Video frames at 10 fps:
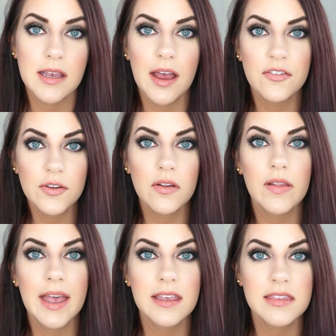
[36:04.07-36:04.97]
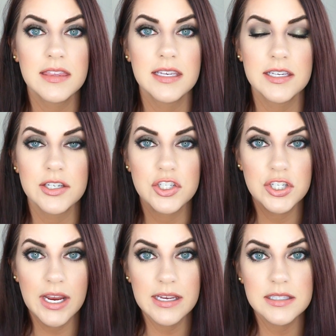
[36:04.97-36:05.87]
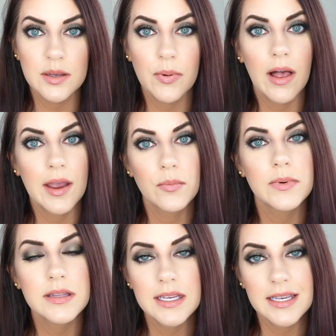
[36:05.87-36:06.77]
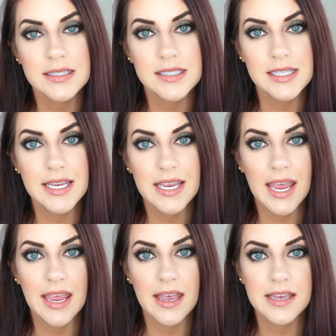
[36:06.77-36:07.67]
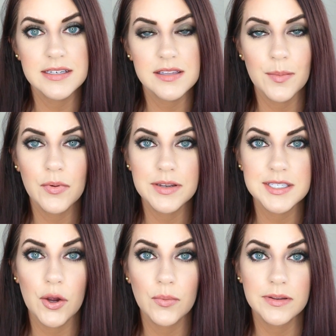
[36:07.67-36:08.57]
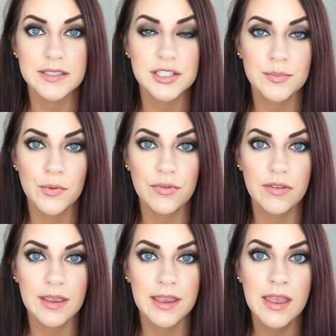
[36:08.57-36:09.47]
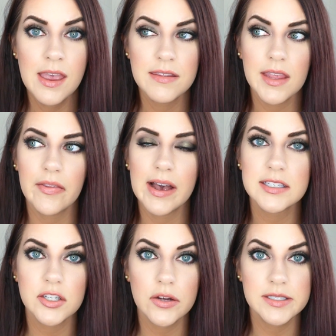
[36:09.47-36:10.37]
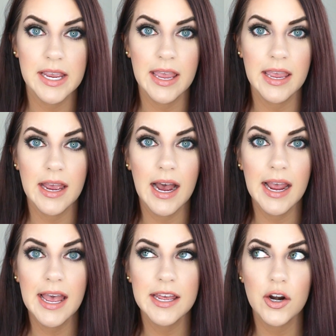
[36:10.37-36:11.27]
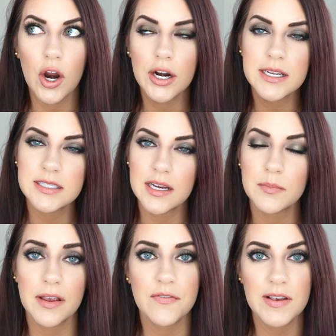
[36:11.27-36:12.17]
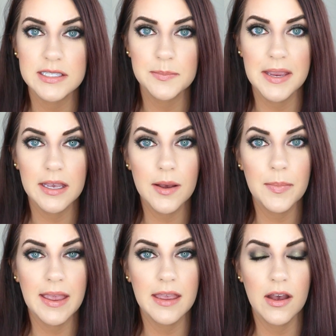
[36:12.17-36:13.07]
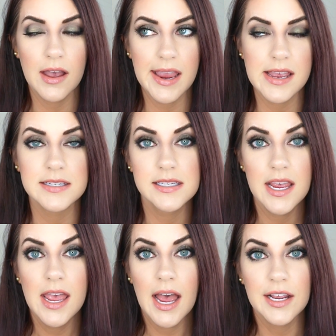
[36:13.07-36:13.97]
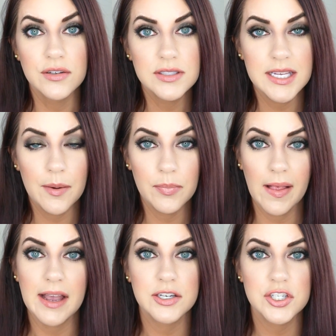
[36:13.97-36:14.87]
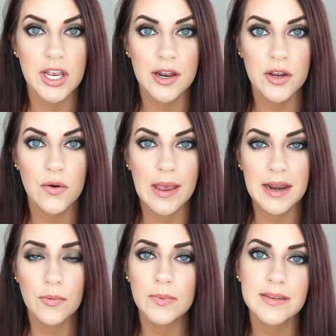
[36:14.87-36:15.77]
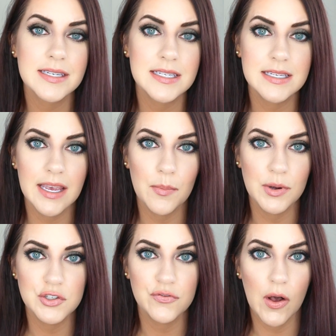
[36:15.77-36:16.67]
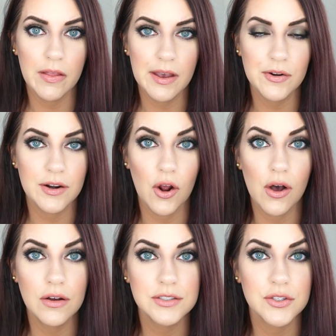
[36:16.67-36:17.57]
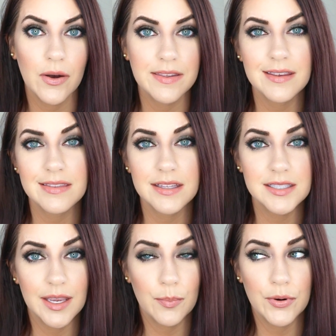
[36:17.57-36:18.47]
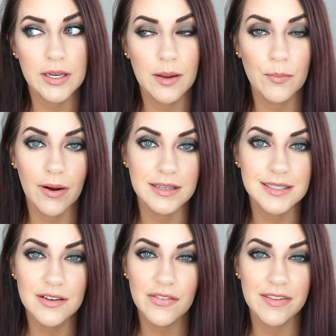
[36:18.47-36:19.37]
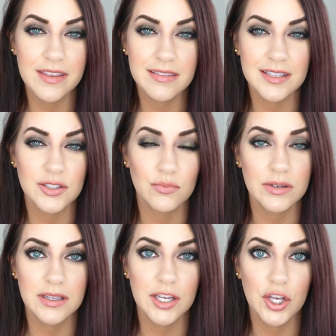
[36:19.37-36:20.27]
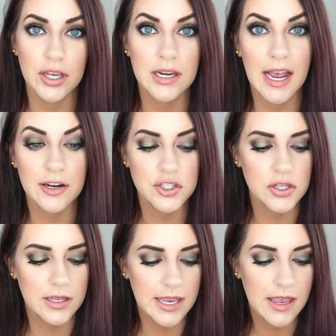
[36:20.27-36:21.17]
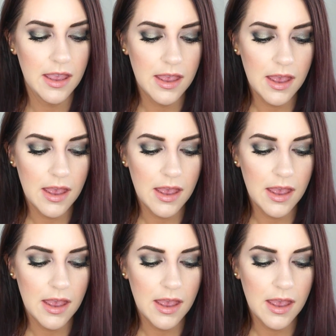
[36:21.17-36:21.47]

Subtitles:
I feel like the shades apply really easily and they blend out really smoothly. They last all day. I had already done my face makeup and I used that black shadow and I really didn't get much fallout at all, so I think that's like pretty impressive. I think that's really good actually.